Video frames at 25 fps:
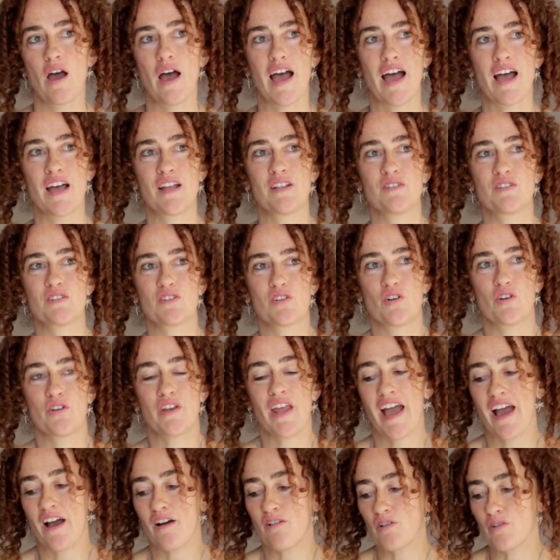and on
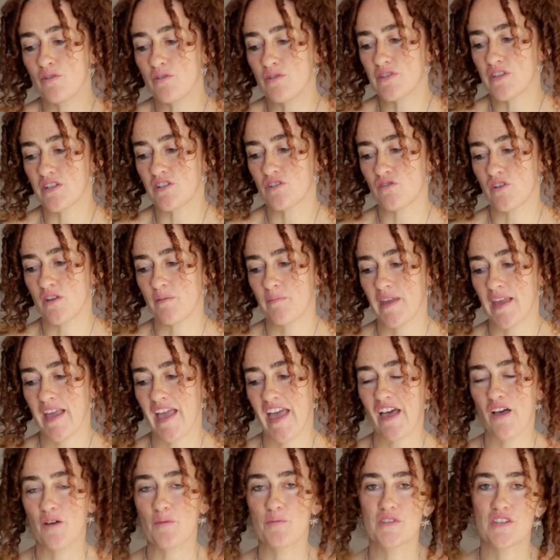how lucid dreaming
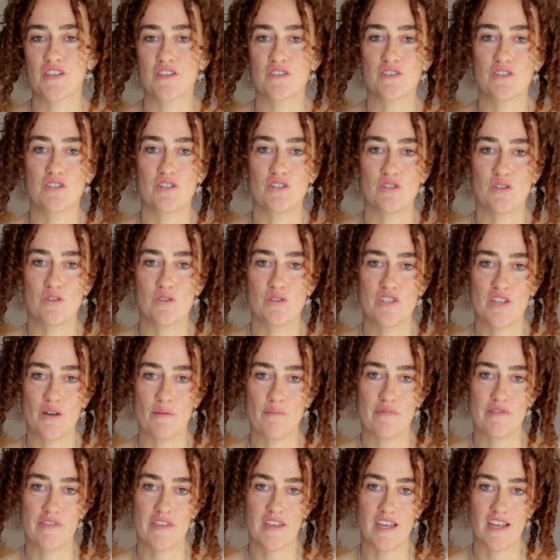helps us to do
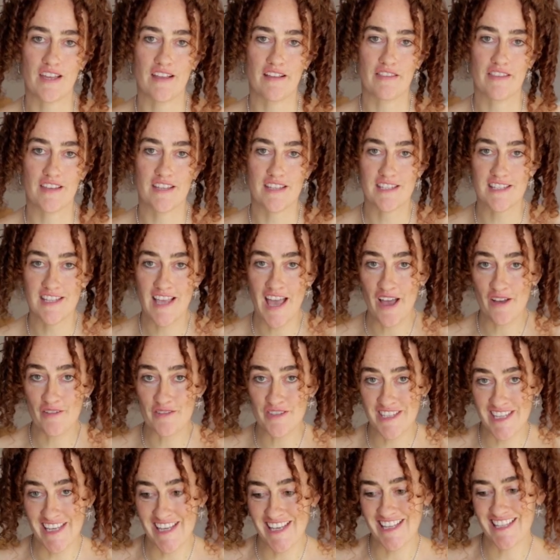something that
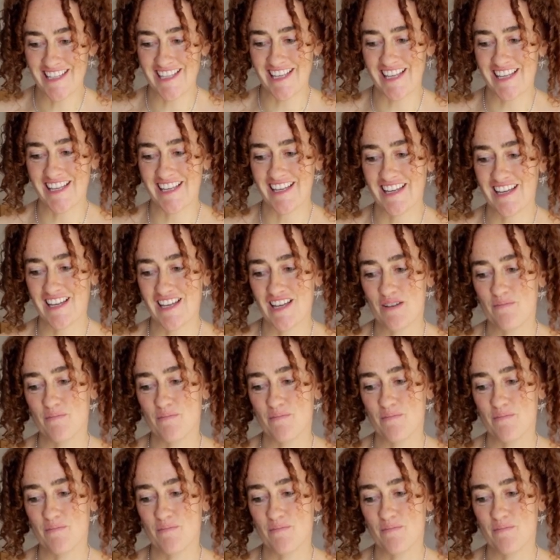sounds easy